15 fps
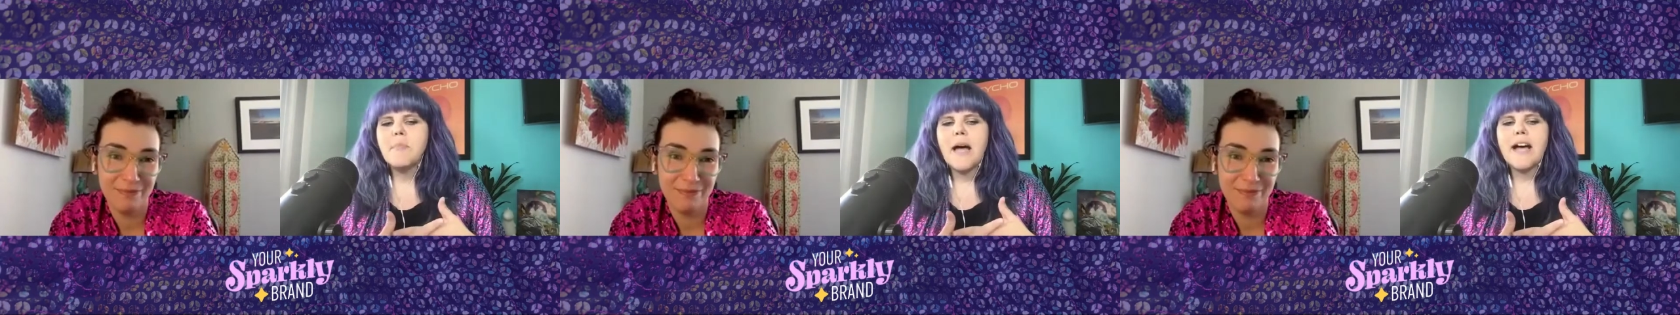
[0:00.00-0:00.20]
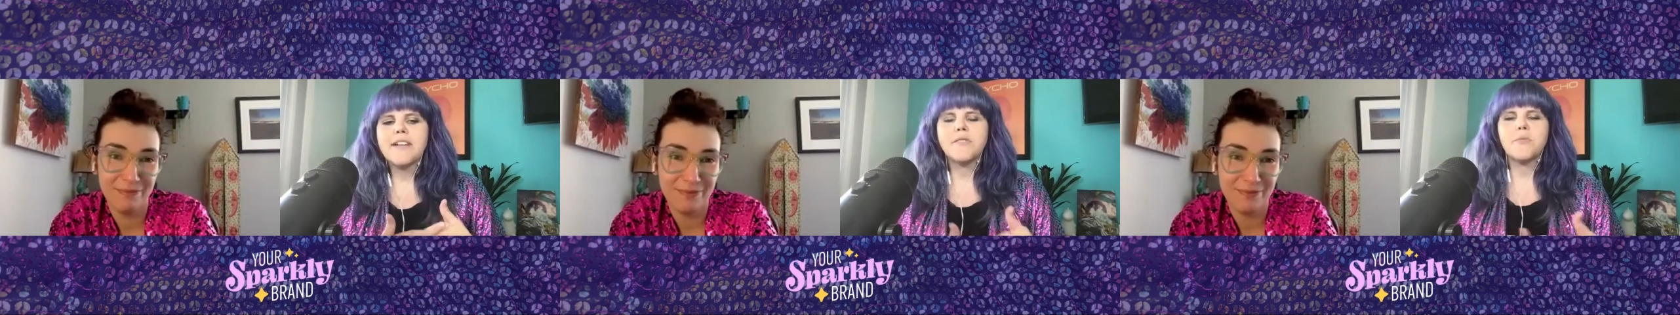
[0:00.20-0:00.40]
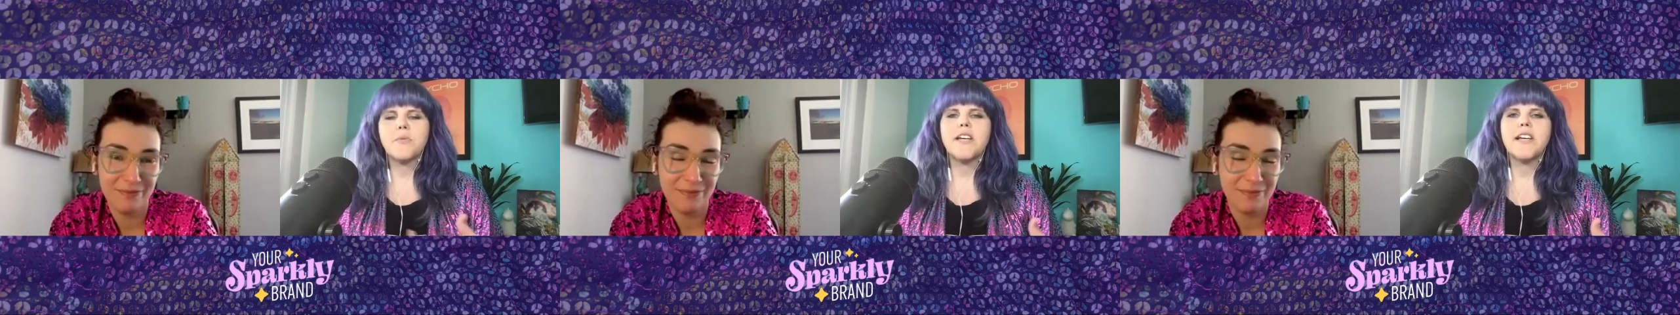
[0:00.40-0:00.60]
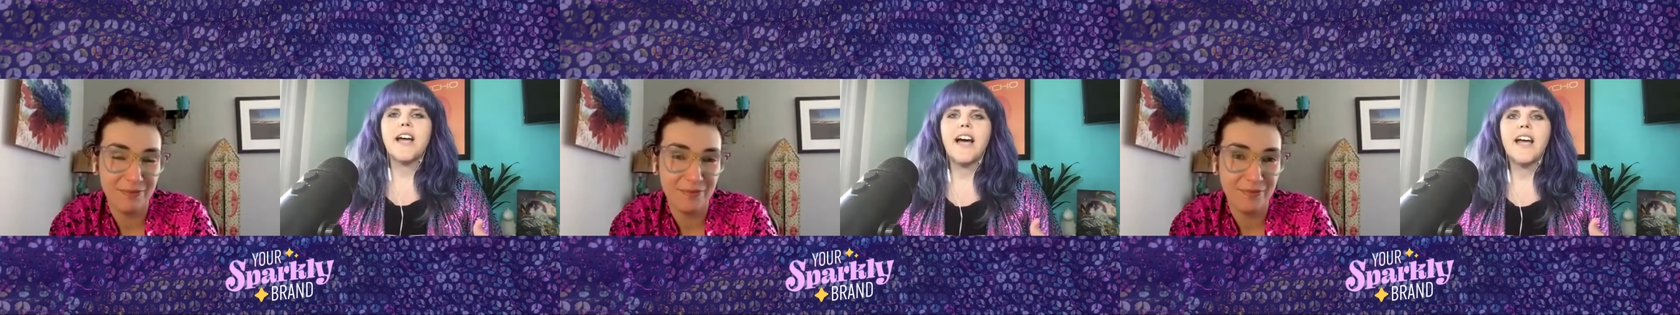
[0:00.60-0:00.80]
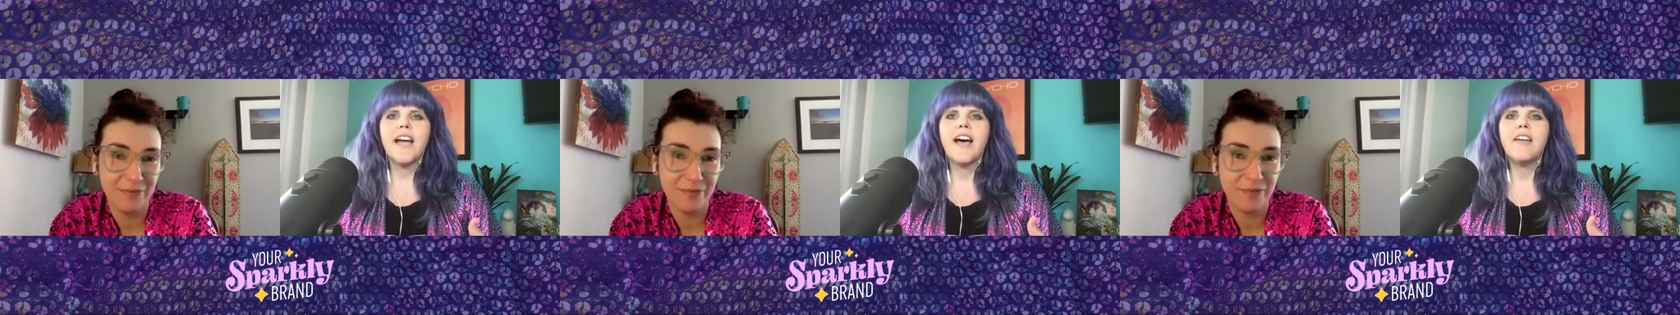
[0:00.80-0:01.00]
Speaker 1: past week,
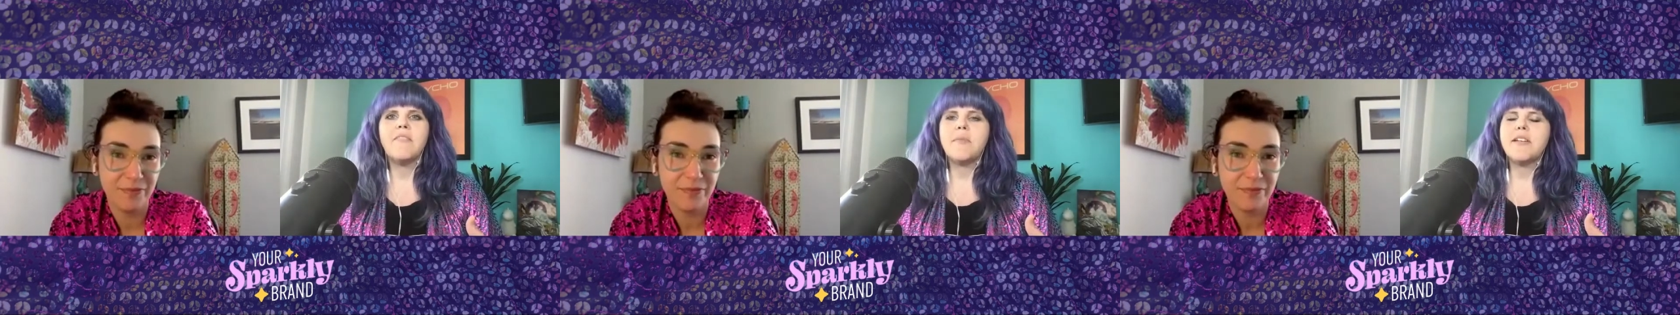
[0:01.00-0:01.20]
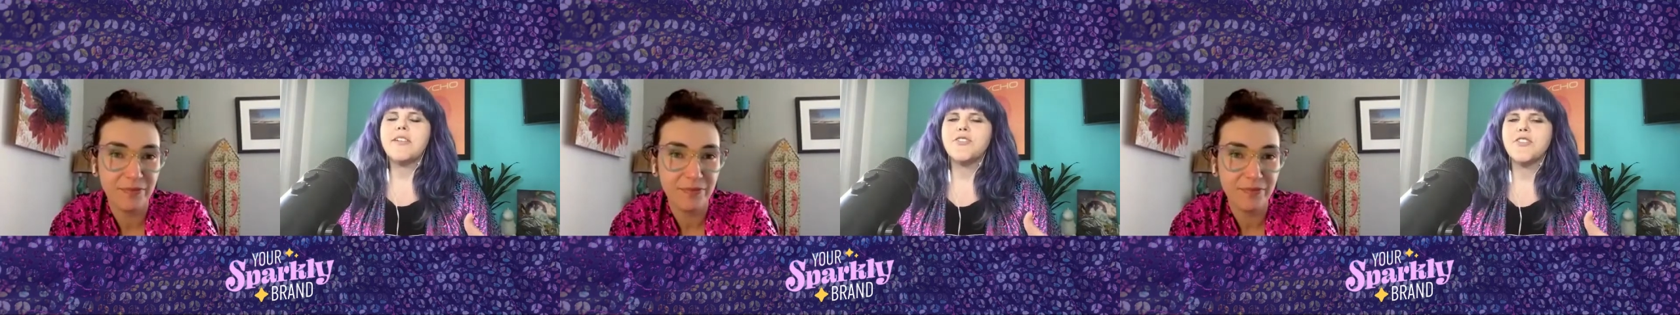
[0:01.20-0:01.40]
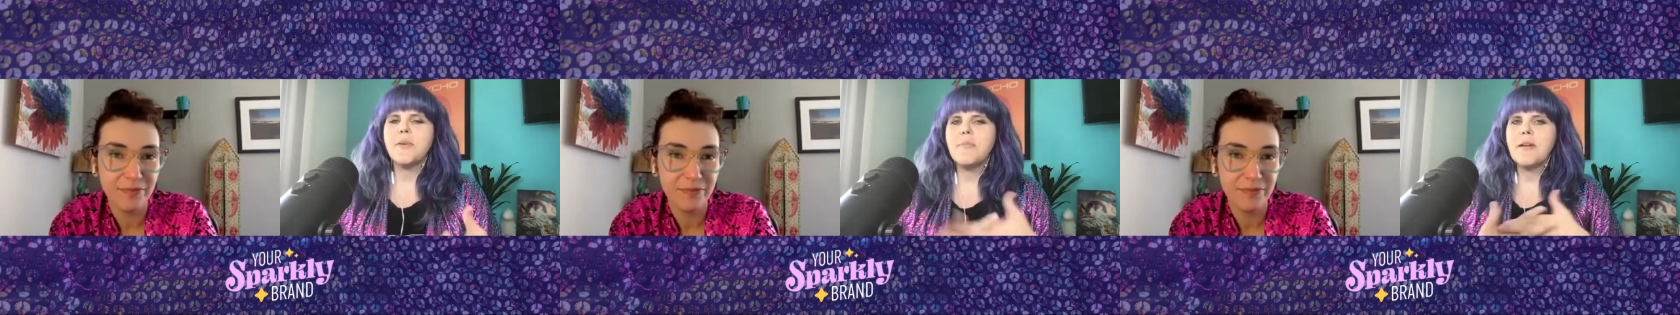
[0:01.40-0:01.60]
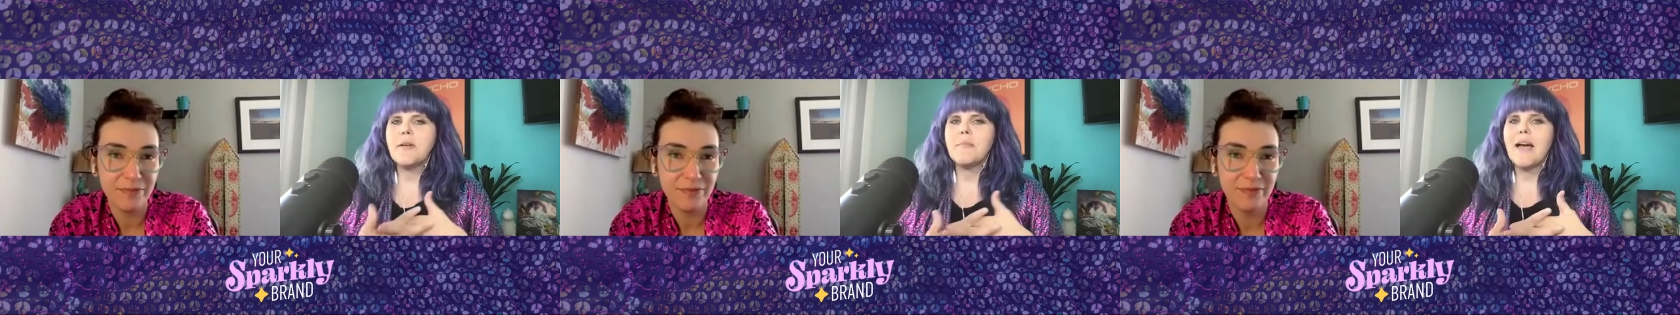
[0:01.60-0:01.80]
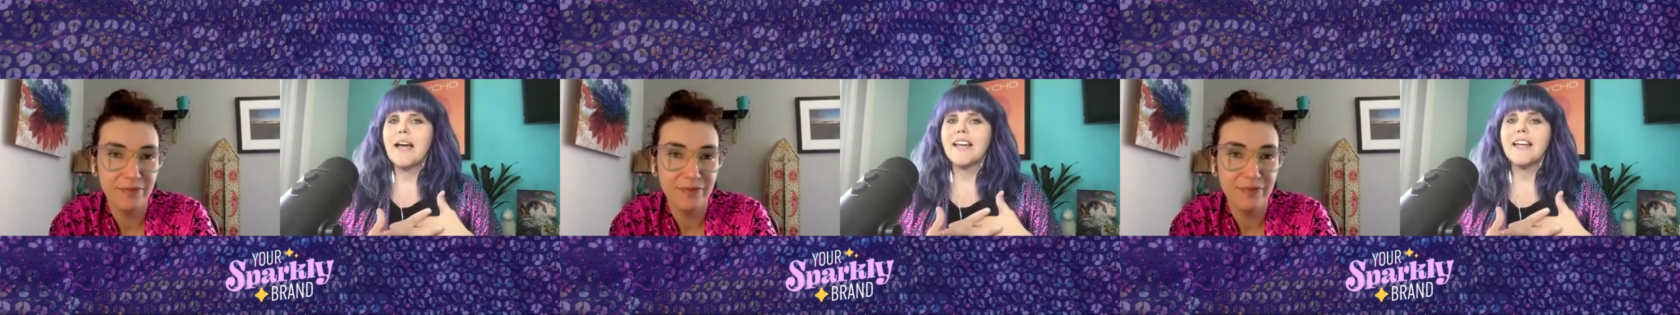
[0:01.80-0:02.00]
I have been
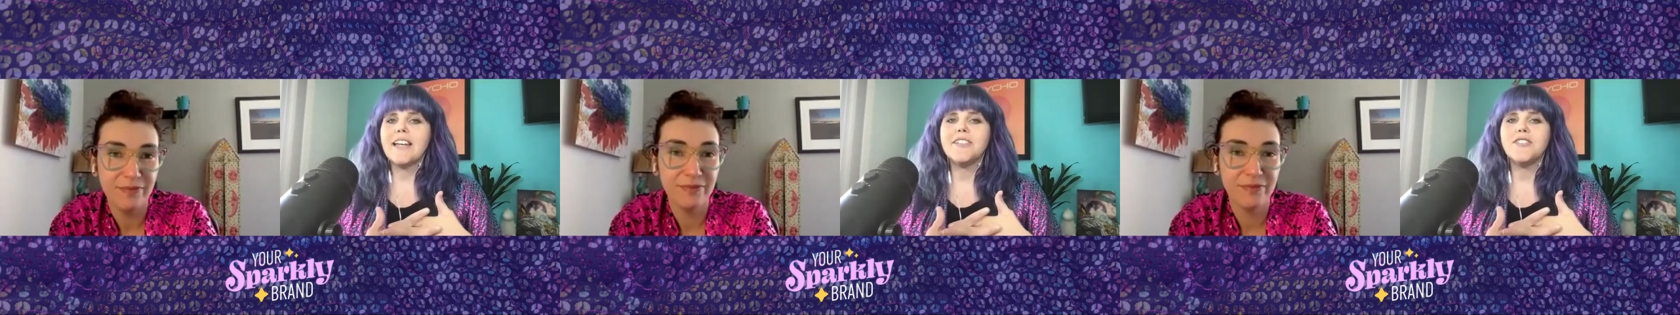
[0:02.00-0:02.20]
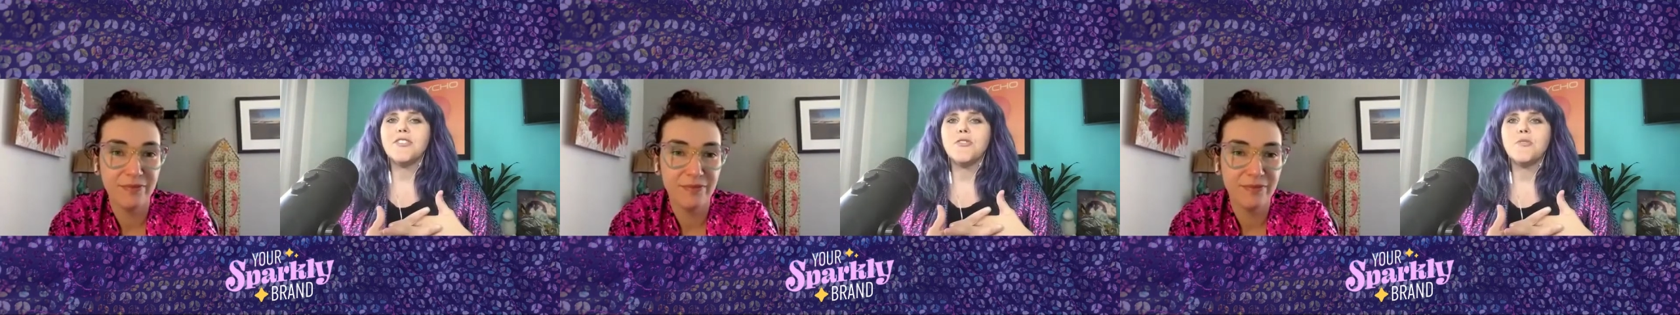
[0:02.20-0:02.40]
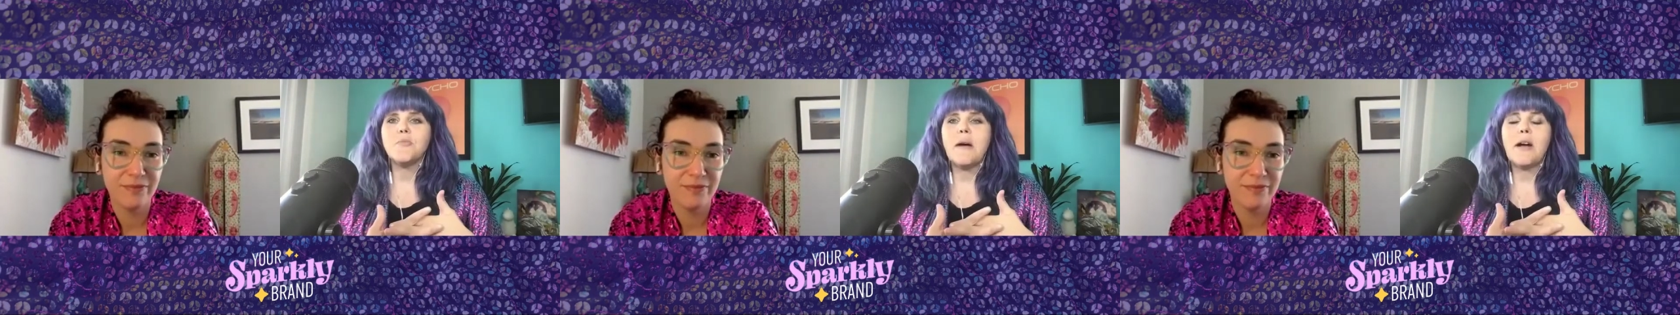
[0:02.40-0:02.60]
jumping back into